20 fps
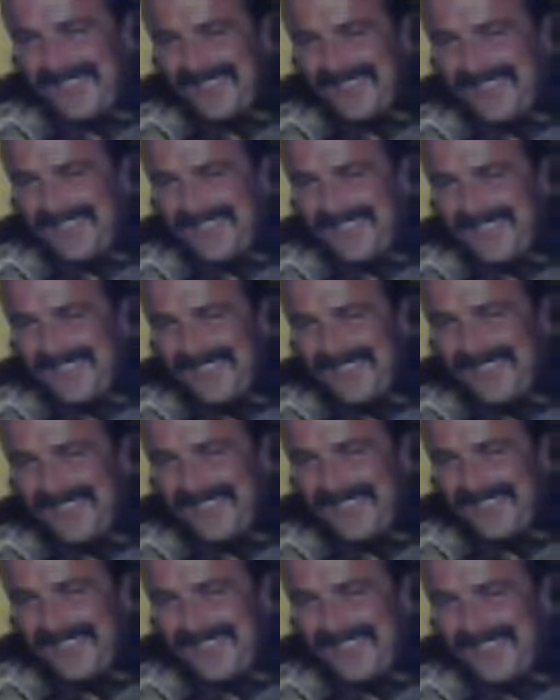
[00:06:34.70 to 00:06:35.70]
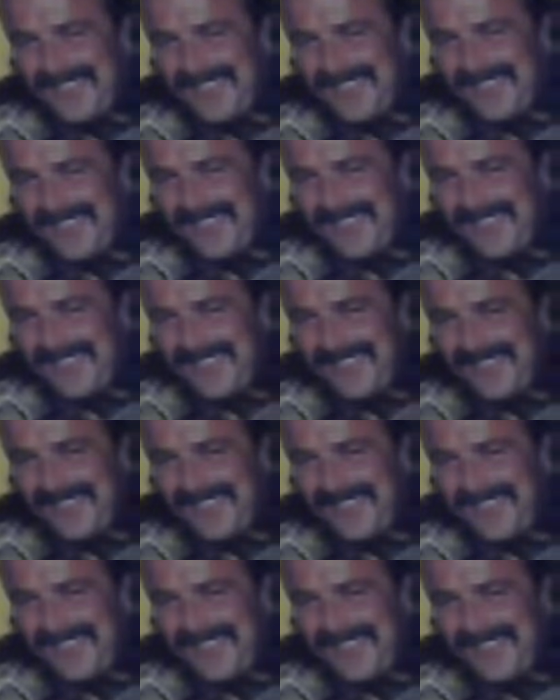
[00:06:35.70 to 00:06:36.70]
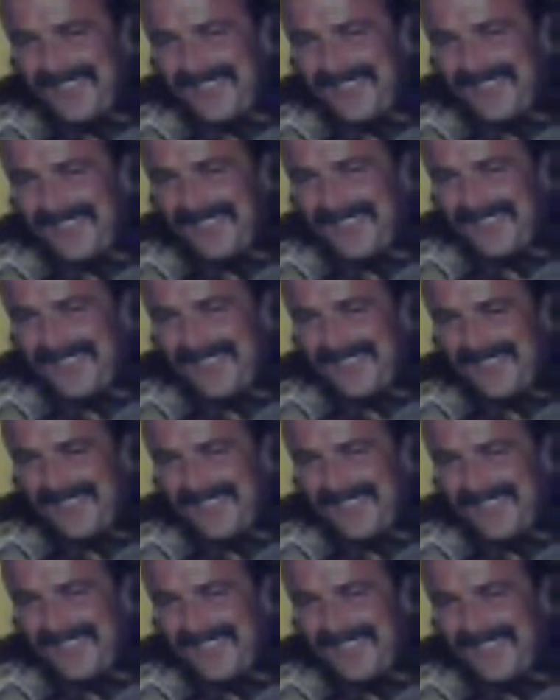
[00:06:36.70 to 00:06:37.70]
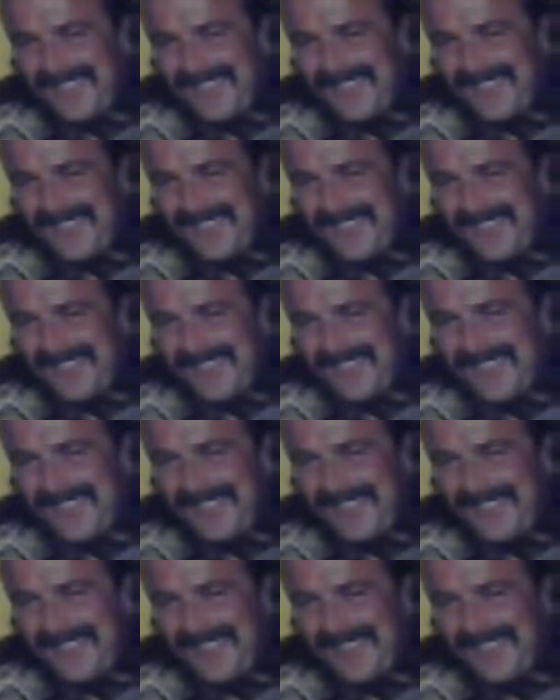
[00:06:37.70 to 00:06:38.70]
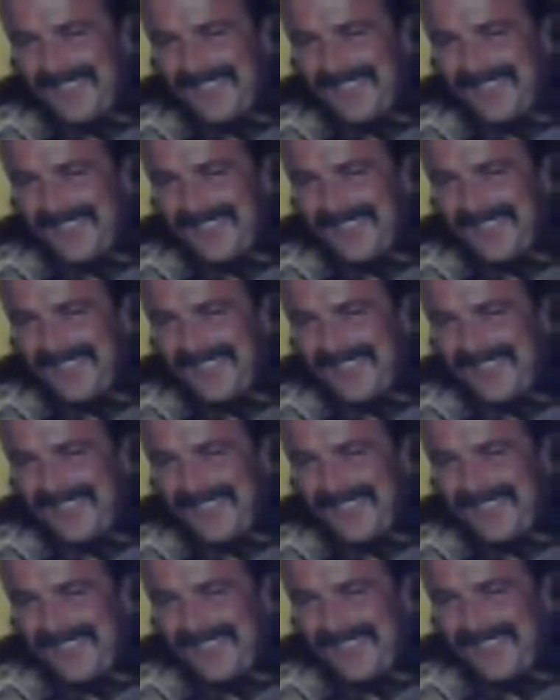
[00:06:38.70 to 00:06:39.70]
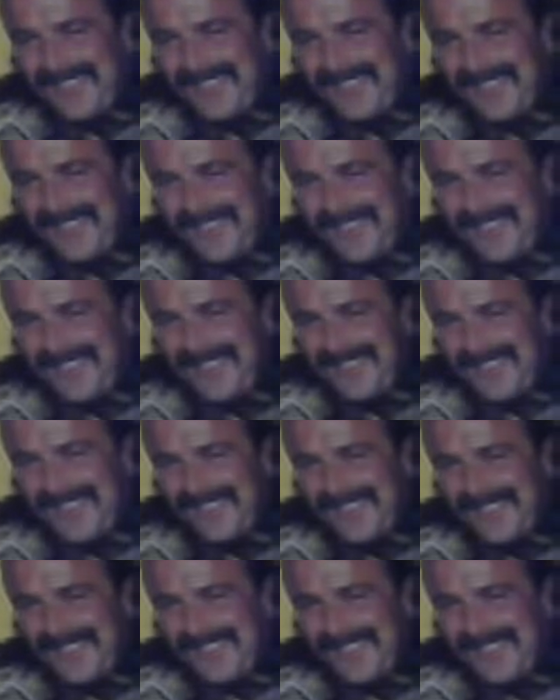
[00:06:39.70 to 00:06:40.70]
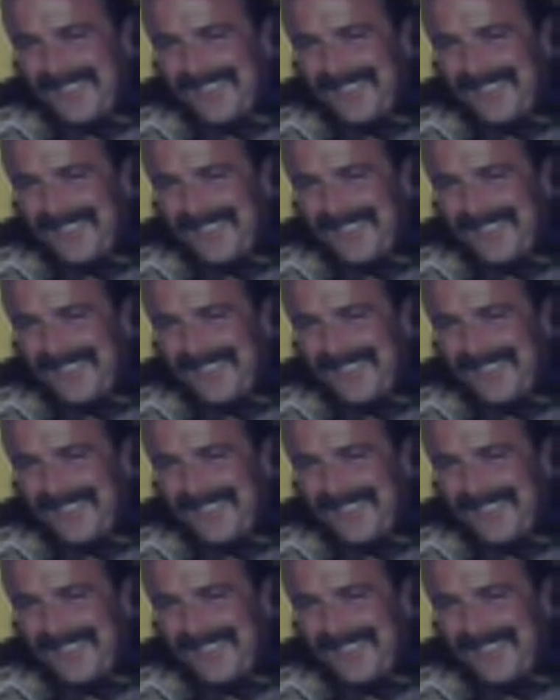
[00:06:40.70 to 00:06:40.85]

This person isn't speaking.